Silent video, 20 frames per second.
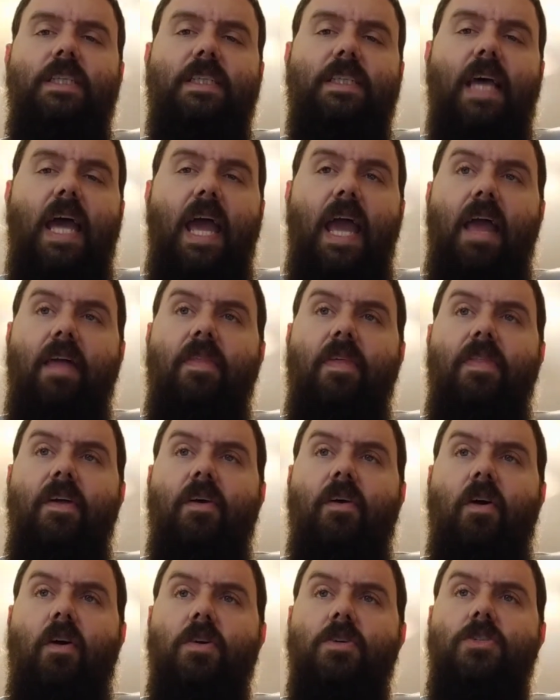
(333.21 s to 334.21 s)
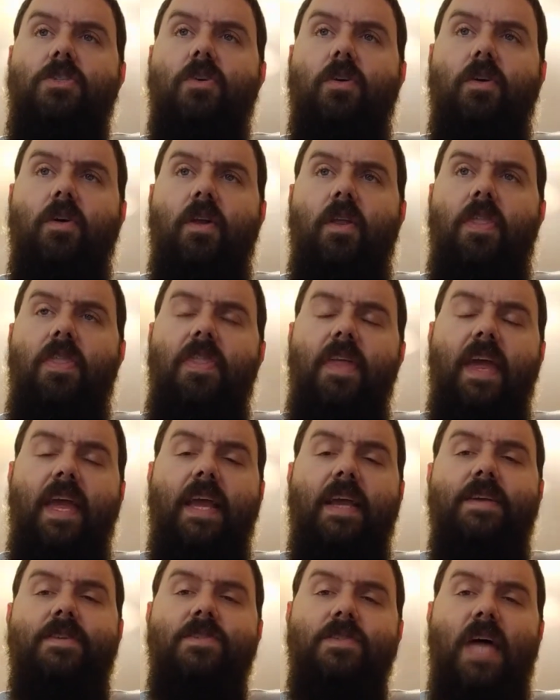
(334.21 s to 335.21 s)
saying that there are certain
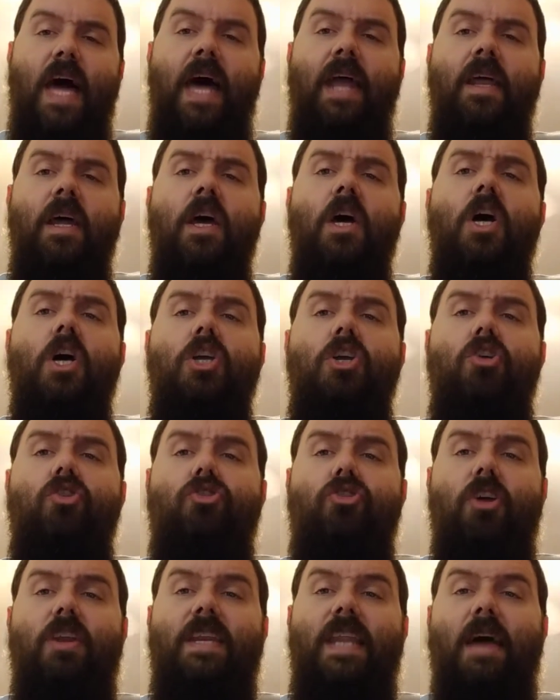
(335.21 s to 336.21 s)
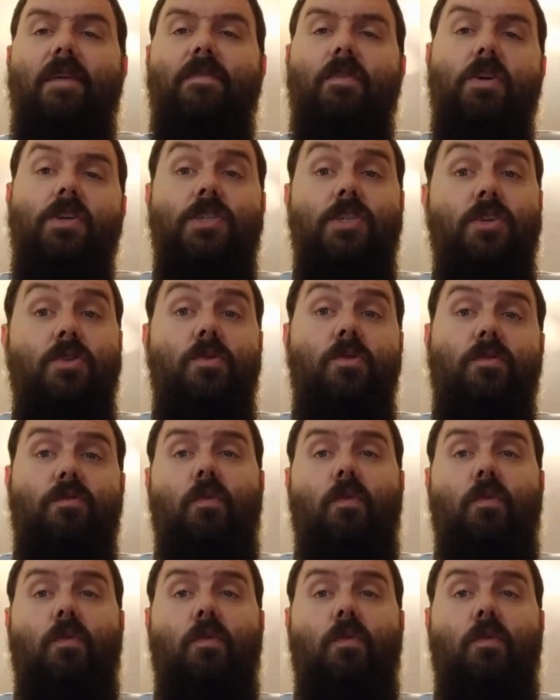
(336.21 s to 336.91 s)
things that you should never do,